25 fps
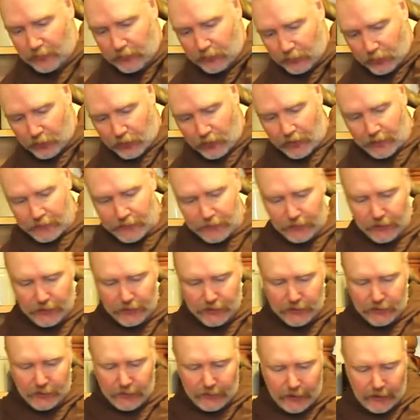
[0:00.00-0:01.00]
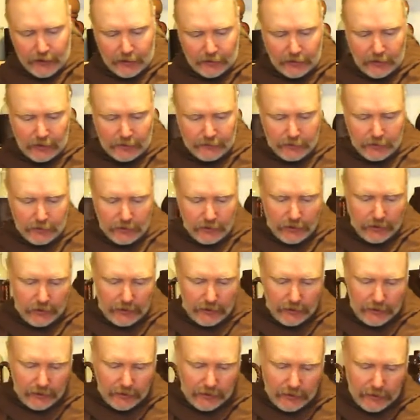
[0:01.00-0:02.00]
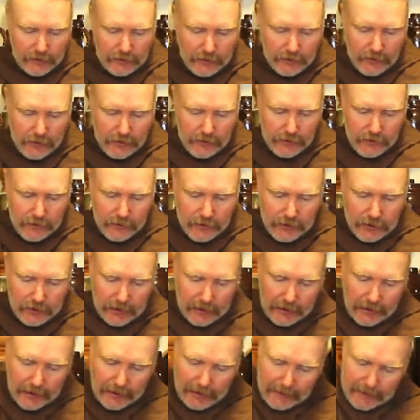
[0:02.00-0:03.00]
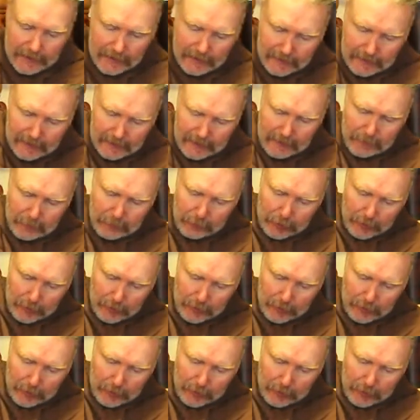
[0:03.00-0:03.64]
processed to that level, you've got to start slicing it up.